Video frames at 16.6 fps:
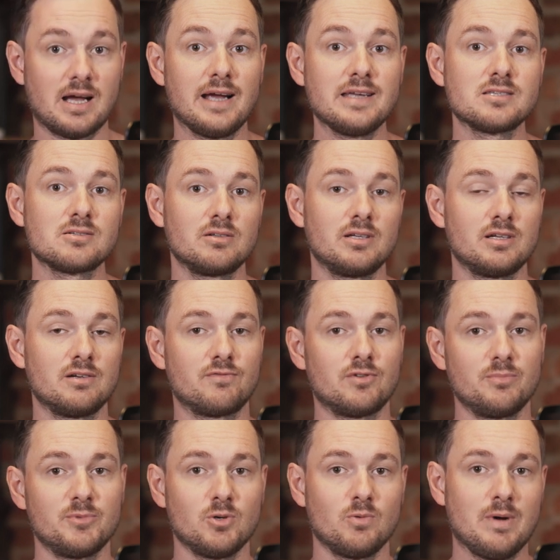isolated
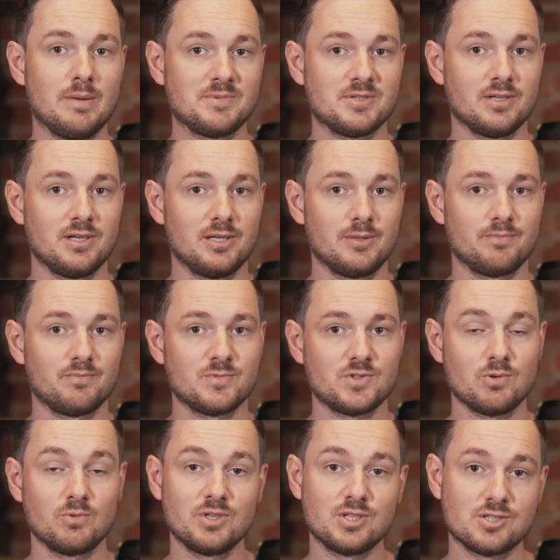from your website.
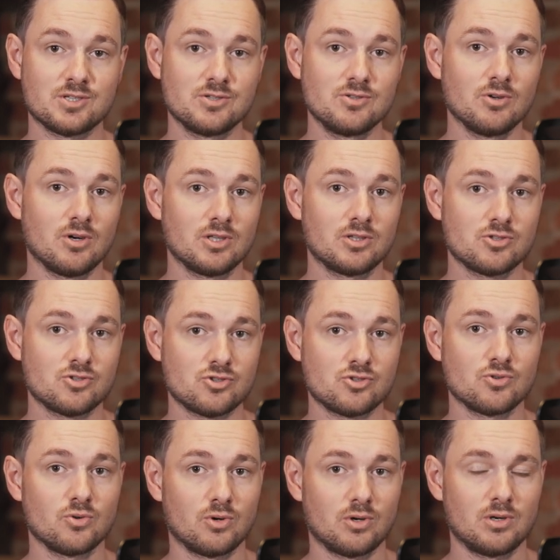So it's not
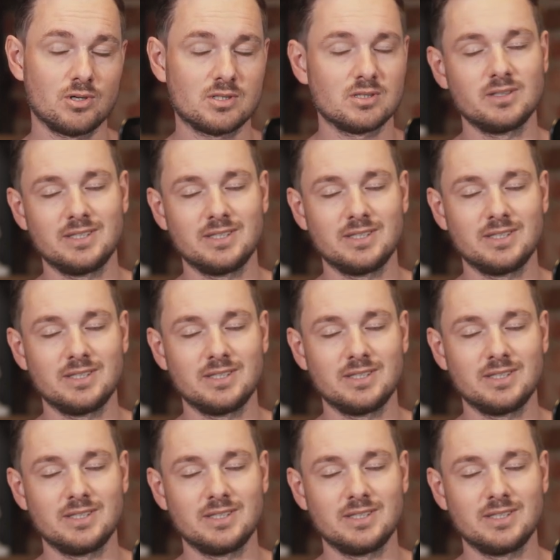stored.